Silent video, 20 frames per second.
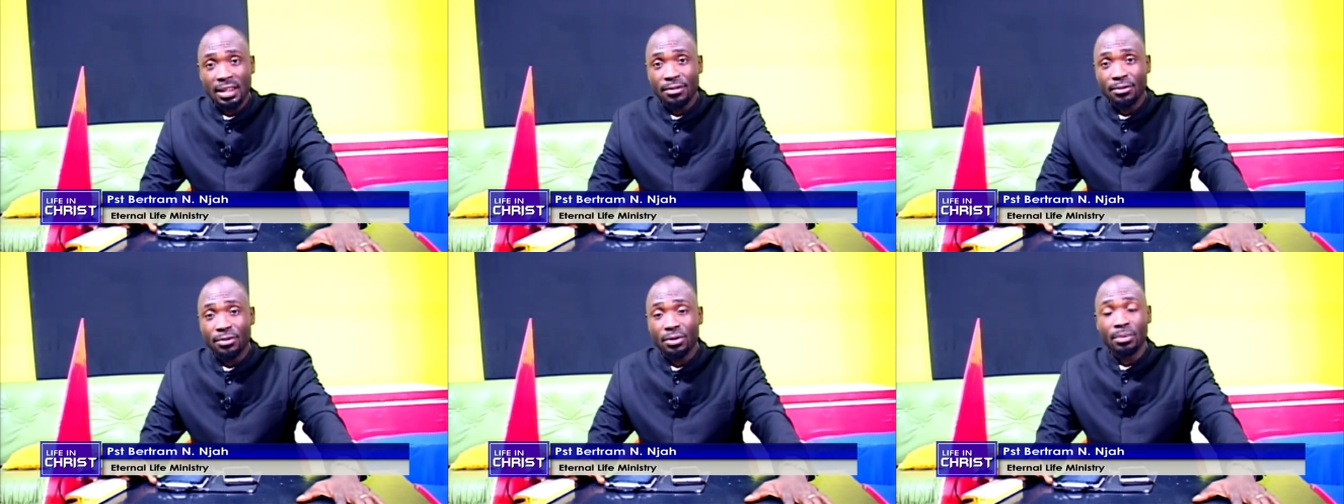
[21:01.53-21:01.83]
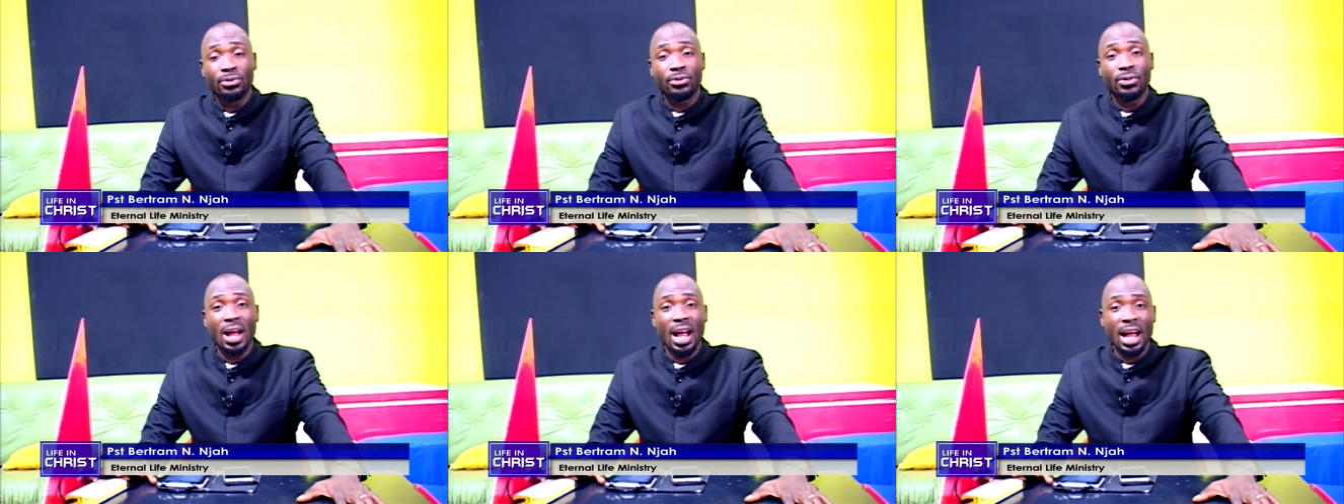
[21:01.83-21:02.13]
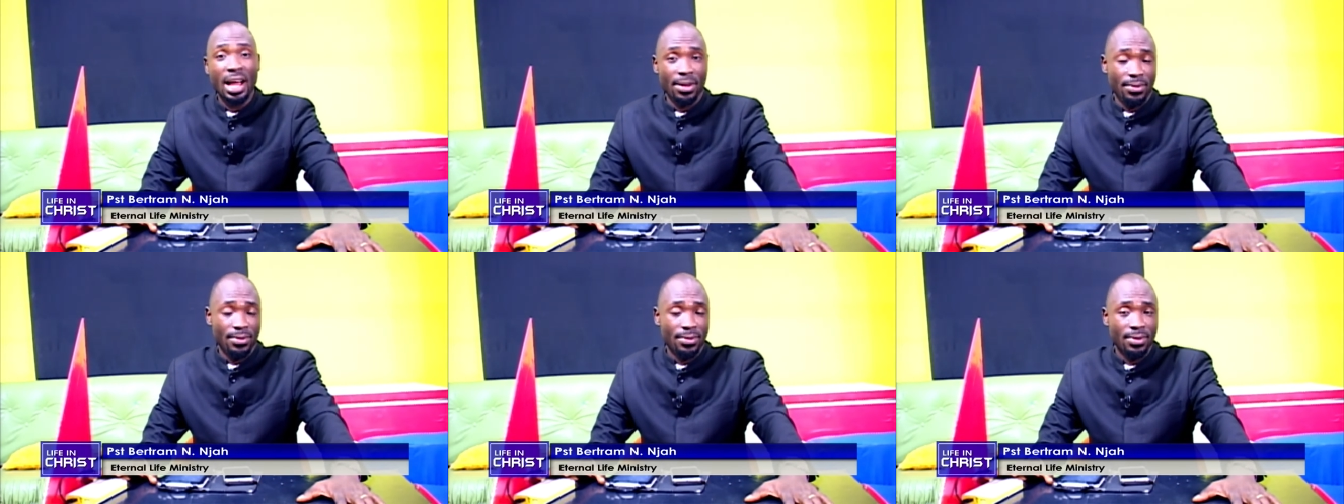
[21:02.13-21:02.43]
from
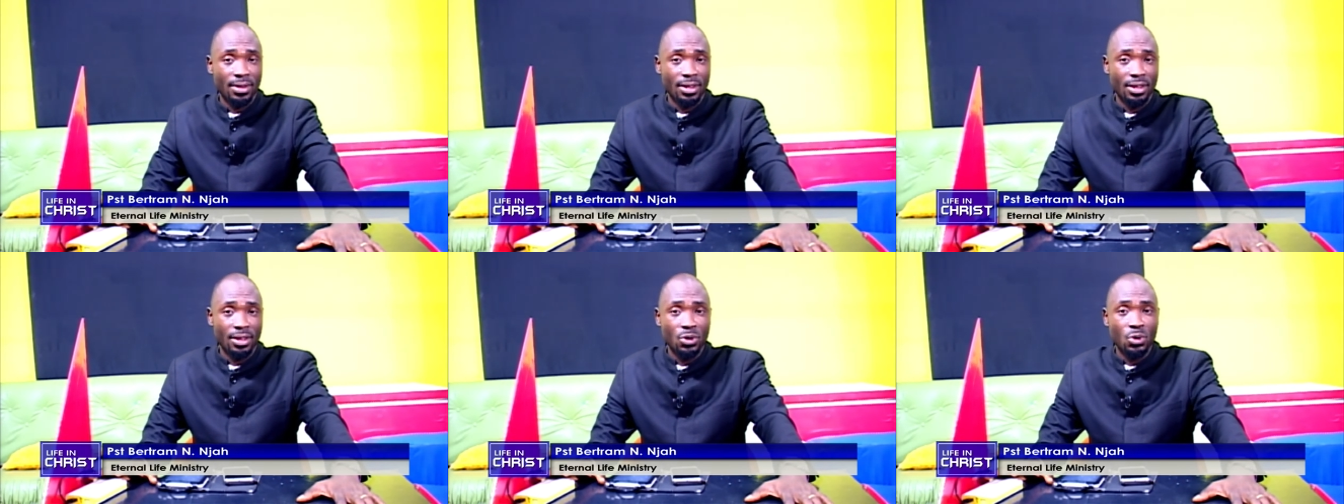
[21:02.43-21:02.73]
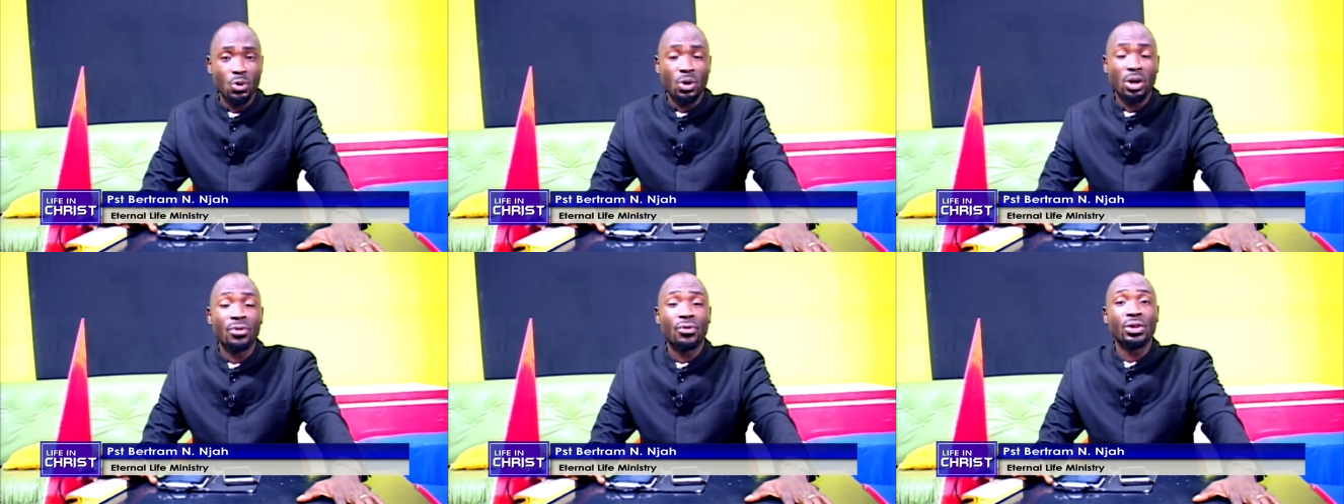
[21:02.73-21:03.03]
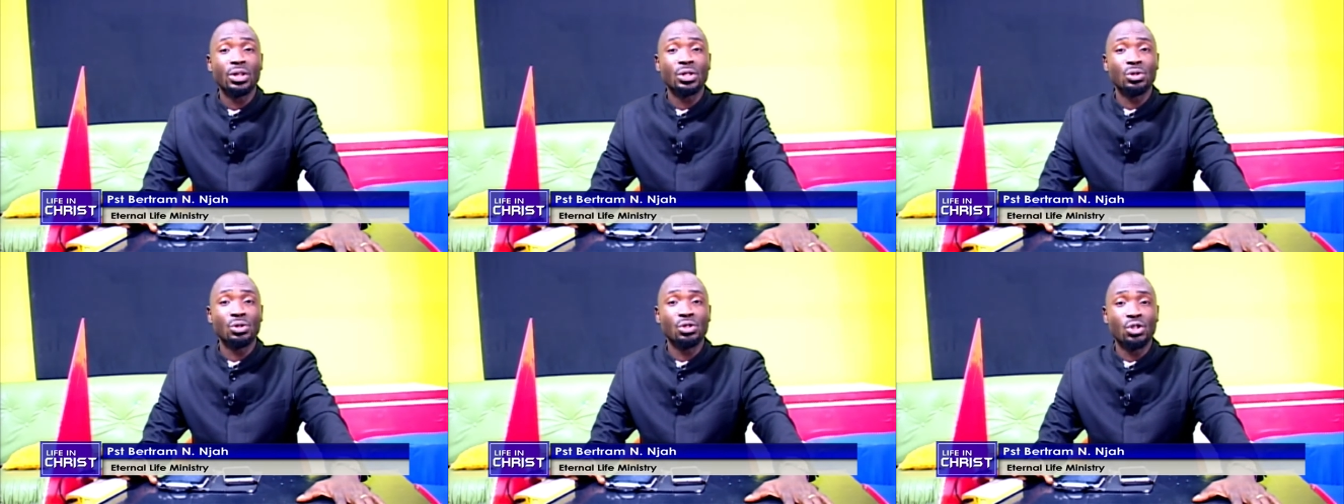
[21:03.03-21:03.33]
5. You are
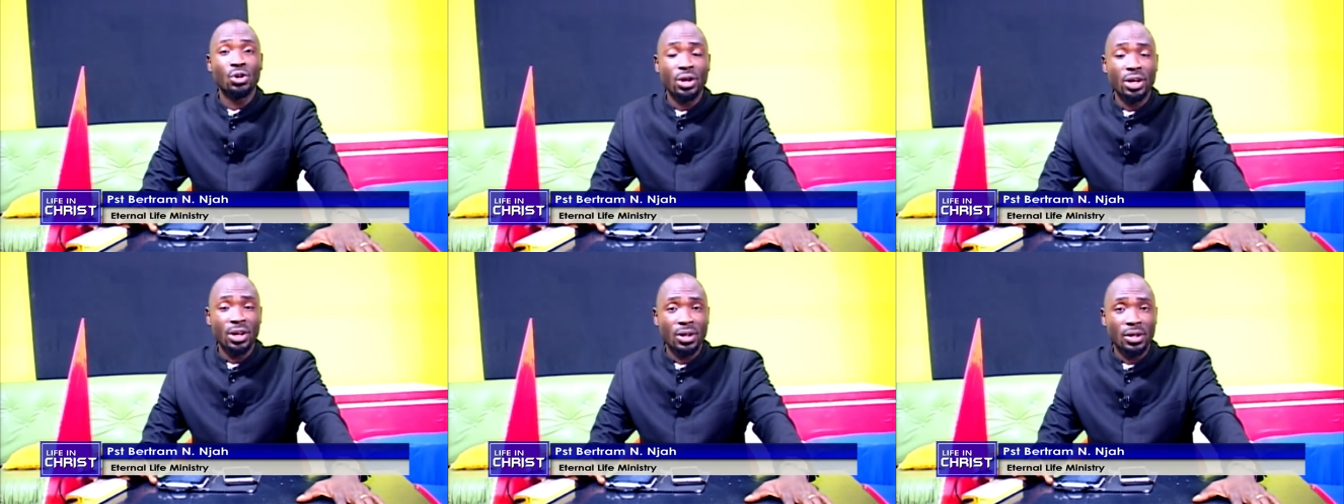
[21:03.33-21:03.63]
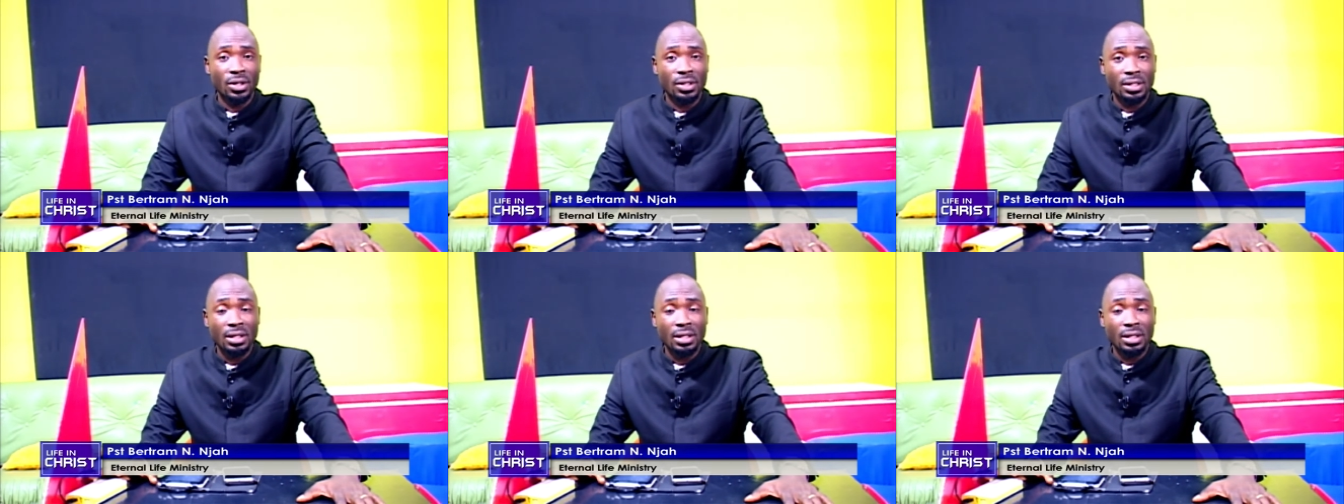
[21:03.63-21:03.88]
free to join us